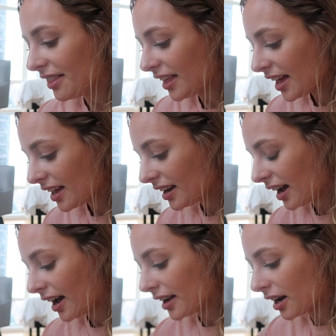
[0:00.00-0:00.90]
And then
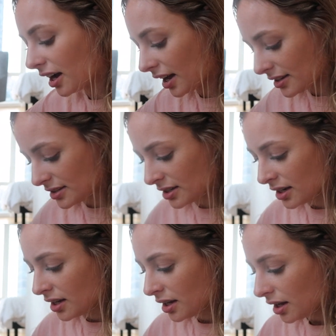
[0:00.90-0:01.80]
I got
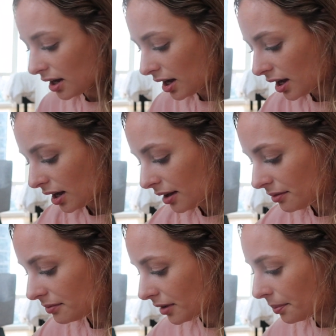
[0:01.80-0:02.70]
a
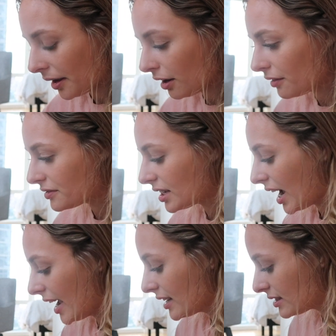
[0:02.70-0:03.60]
pair of
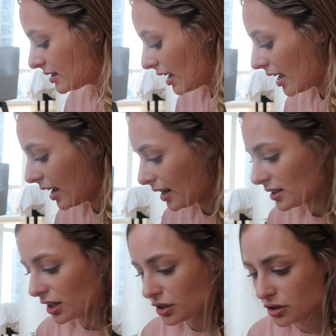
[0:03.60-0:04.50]
tights and
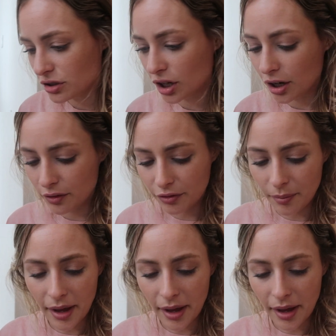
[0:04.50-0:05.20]
a skirt from